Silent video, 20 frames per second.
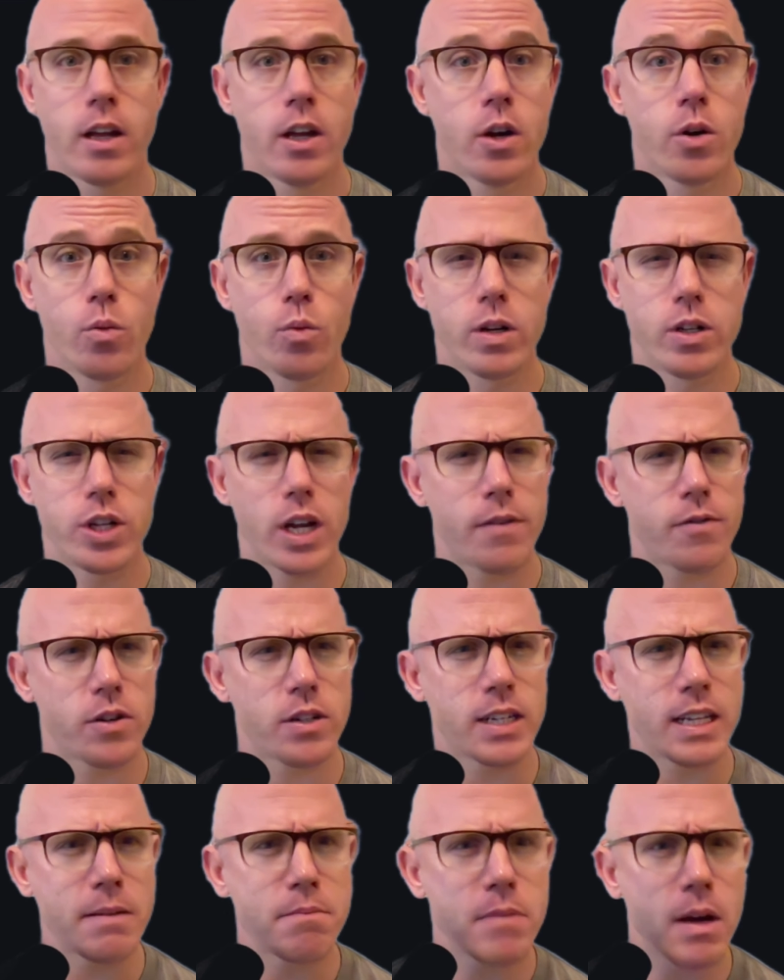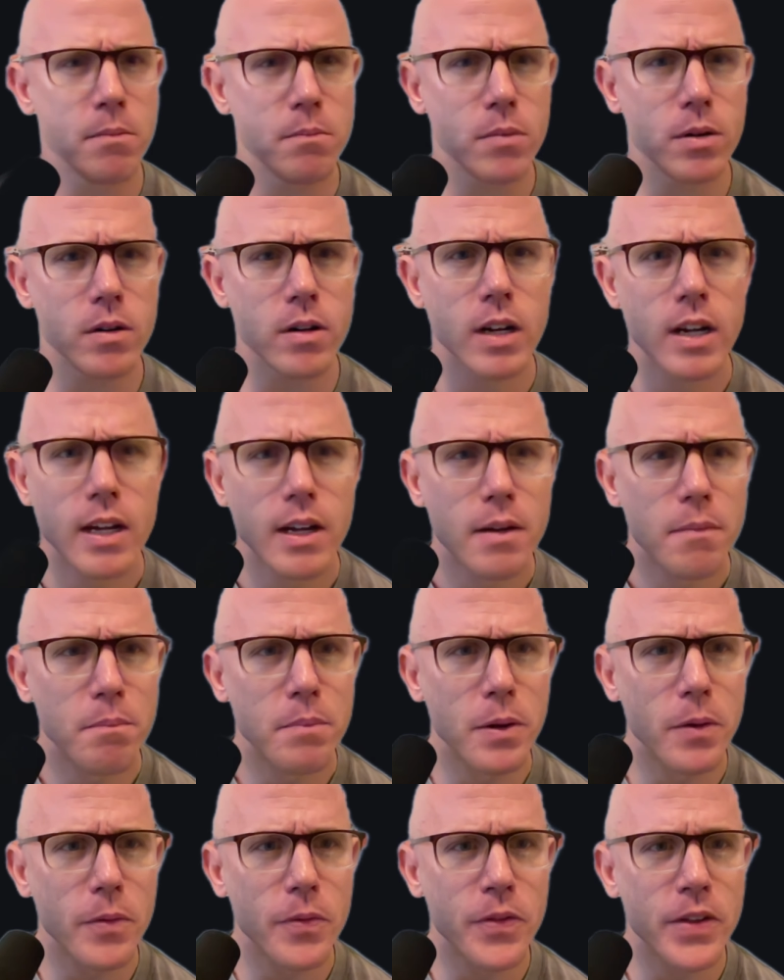Whichever team member
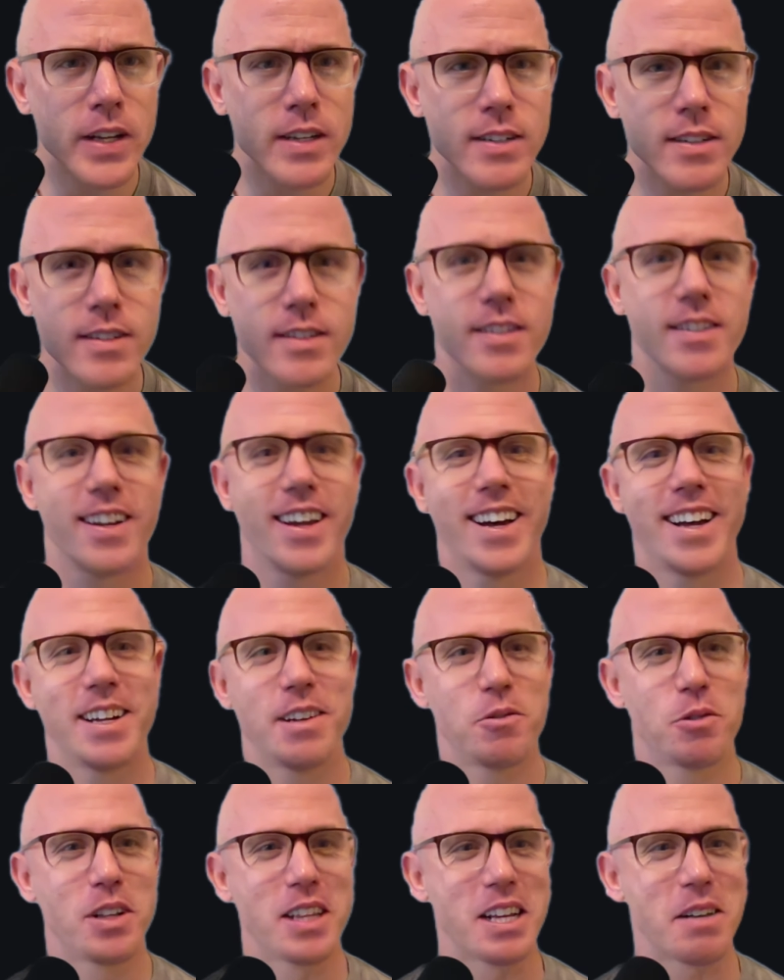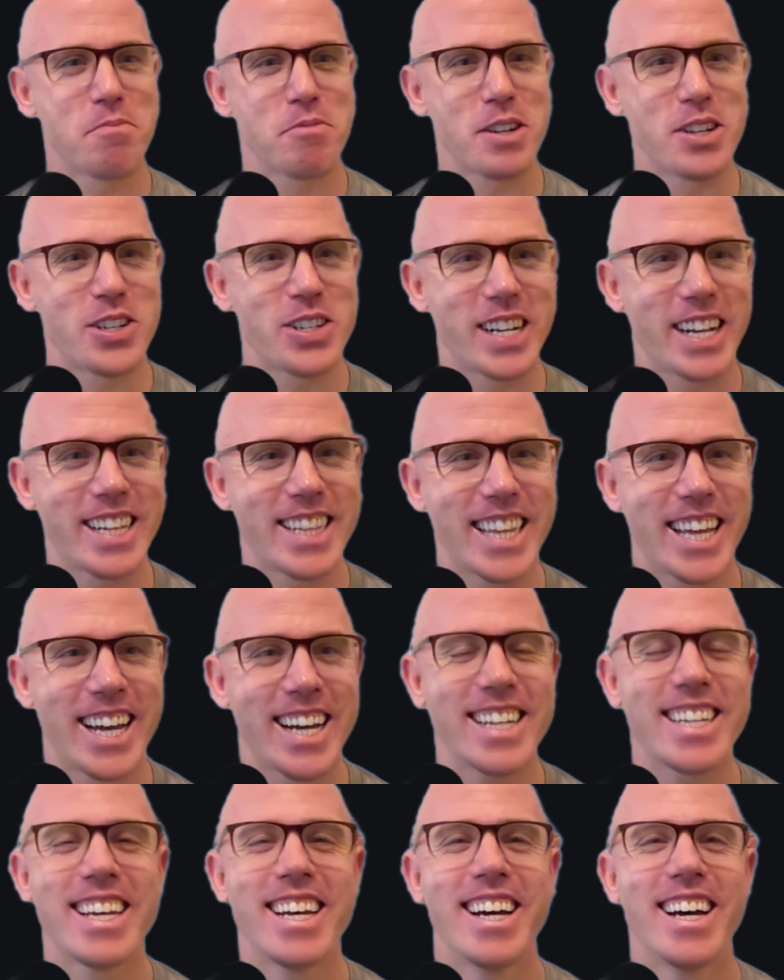built this, I really appreciate
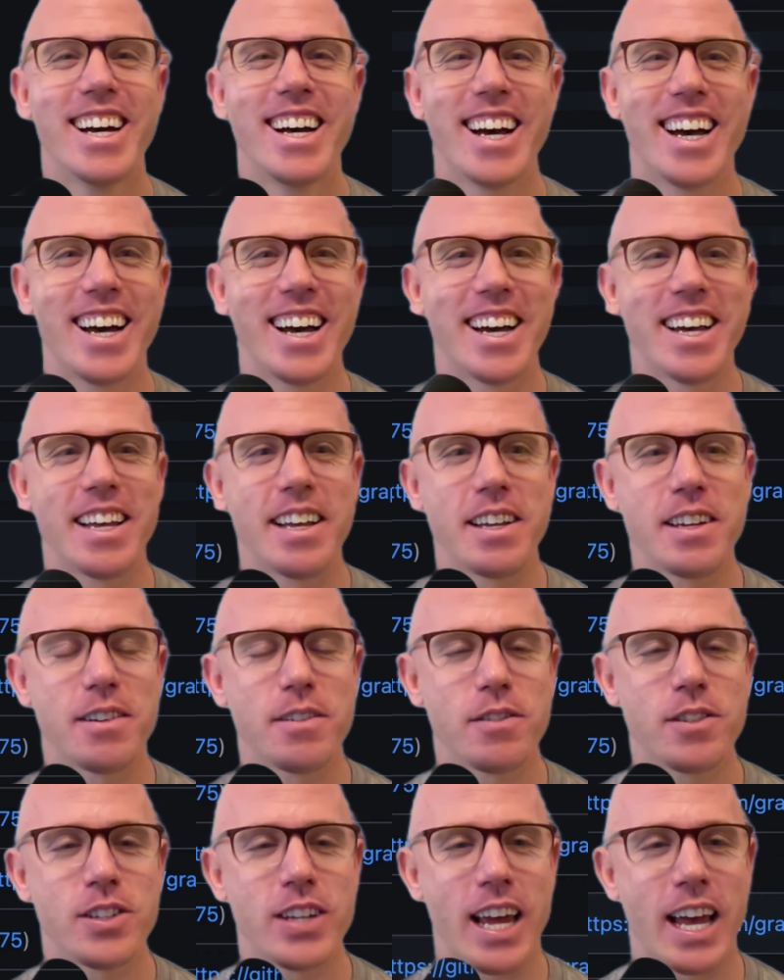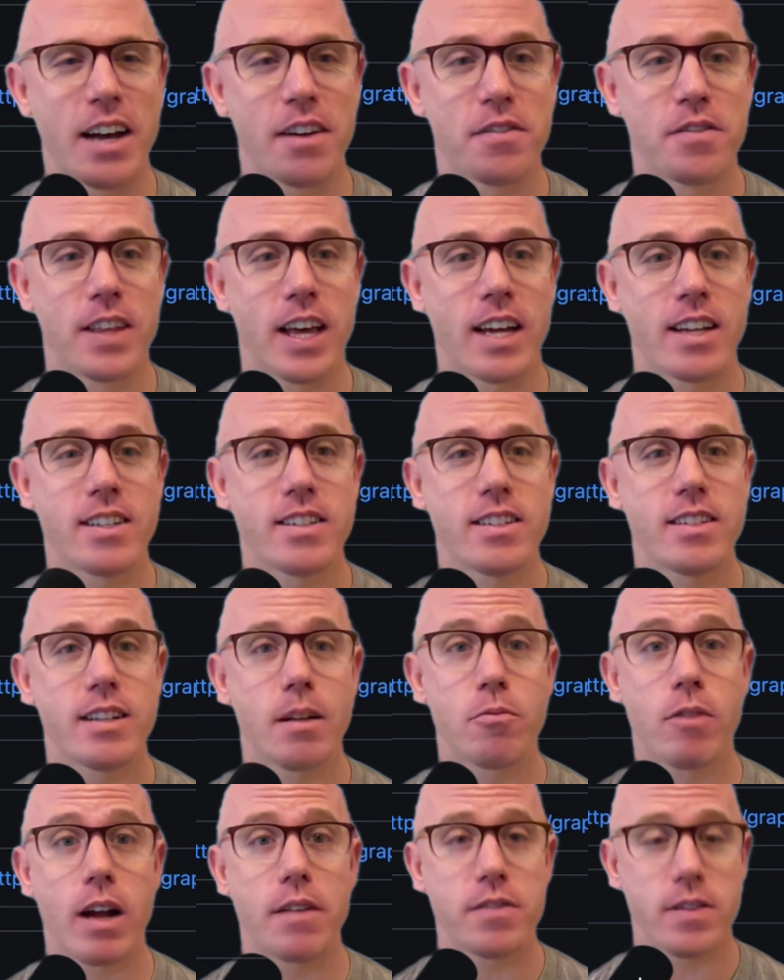that, to have that
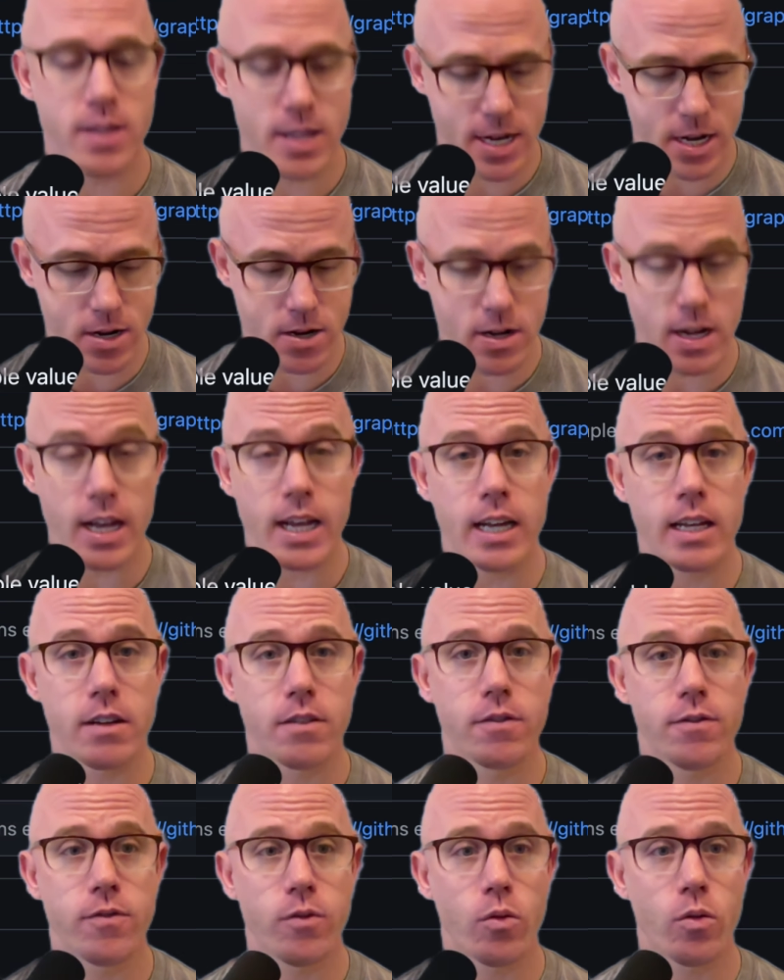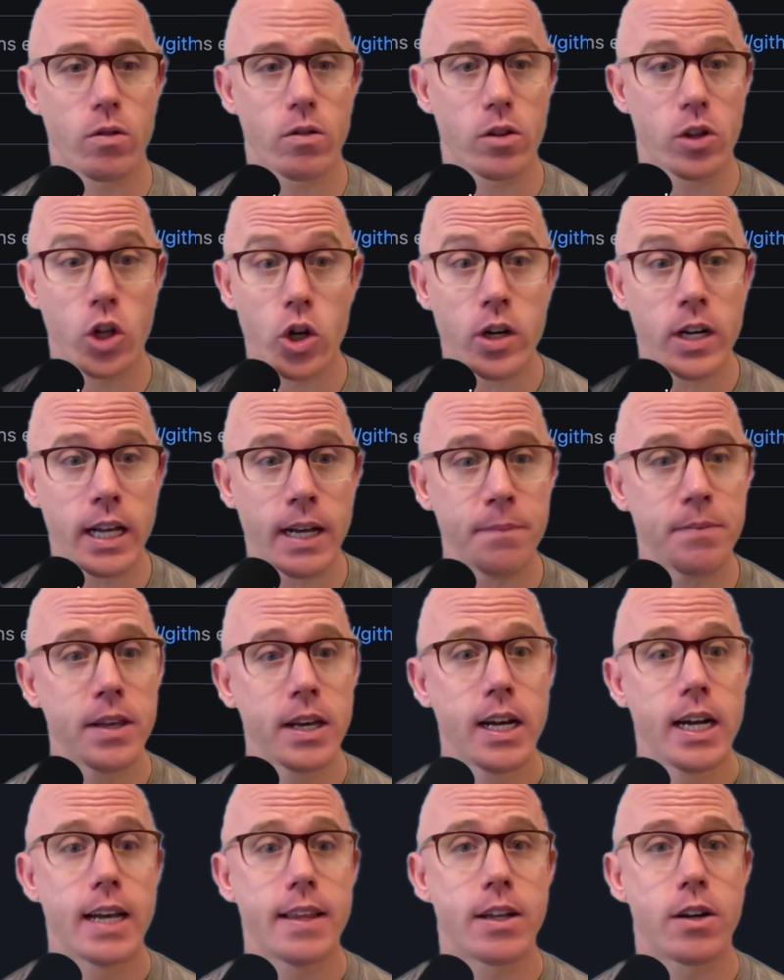subgraph in there and for learning.
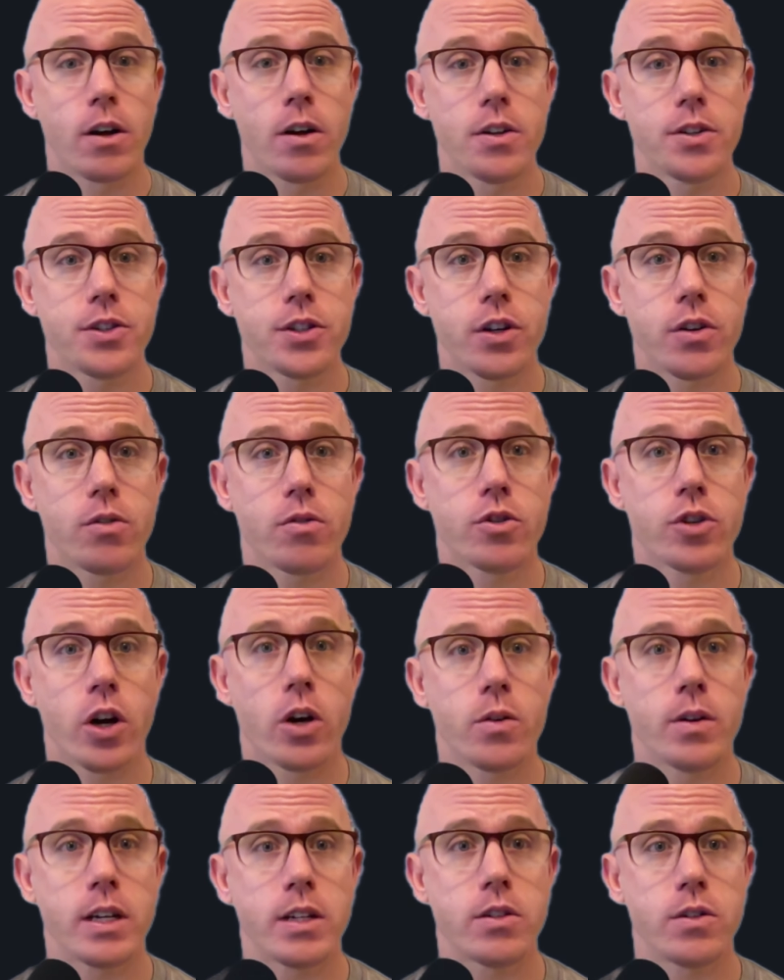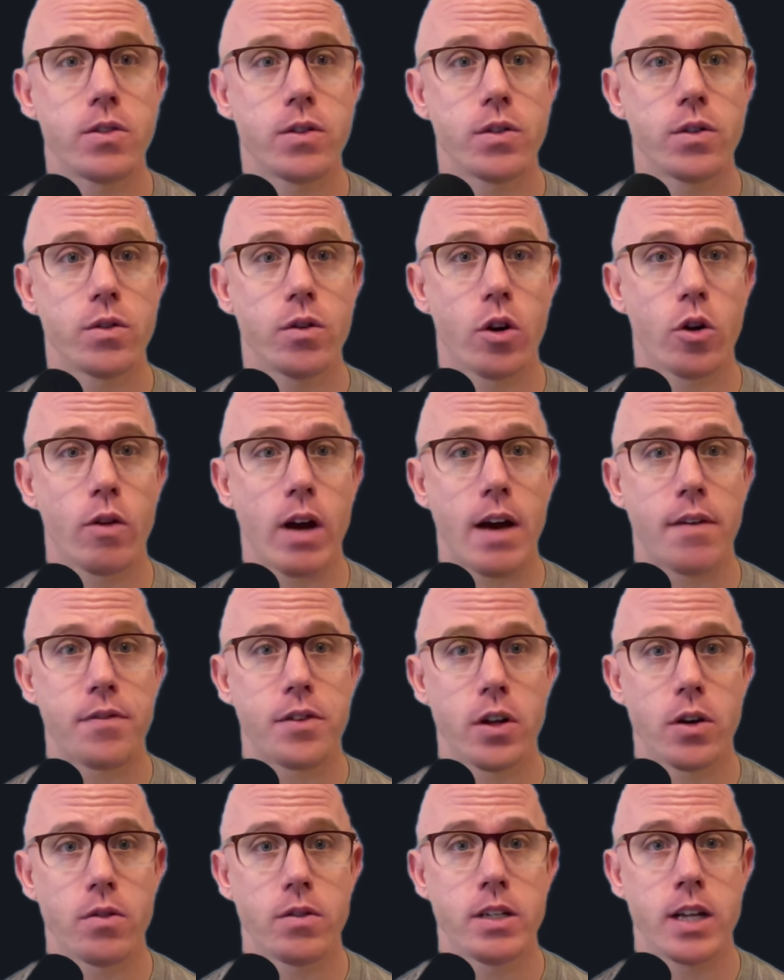And then also go into graph
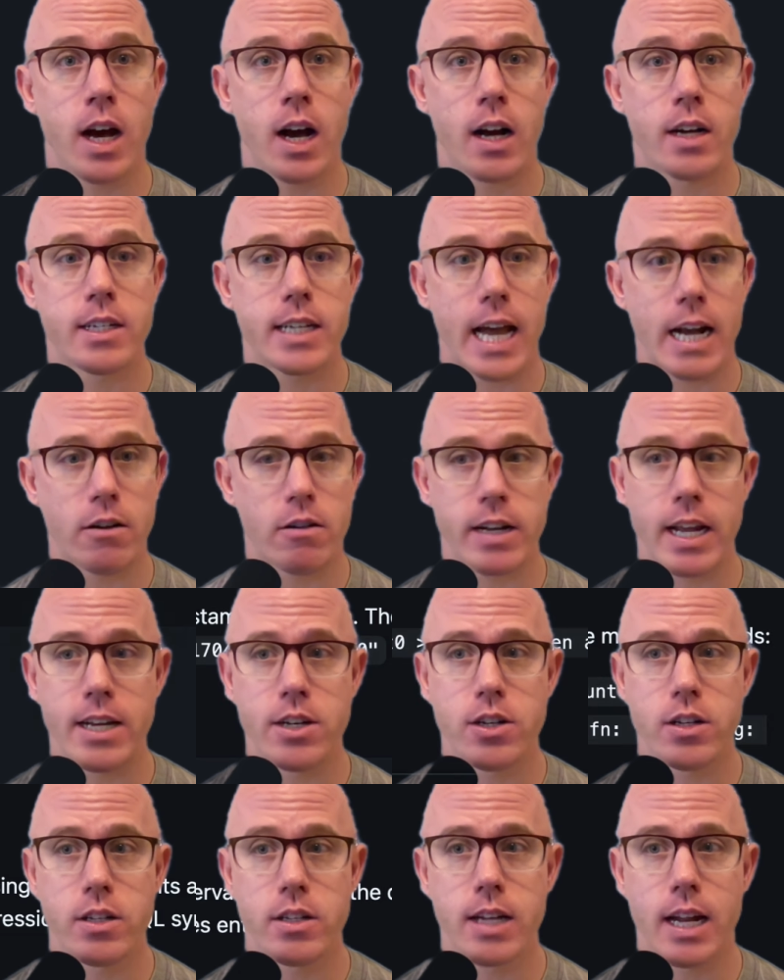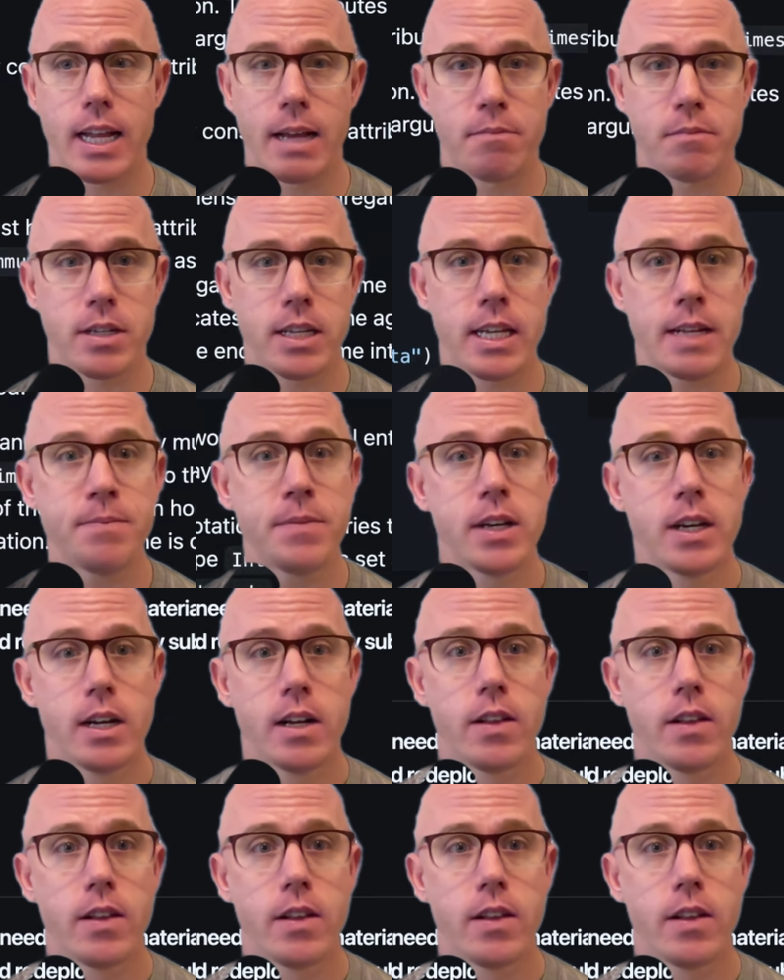node docs aggregations.md.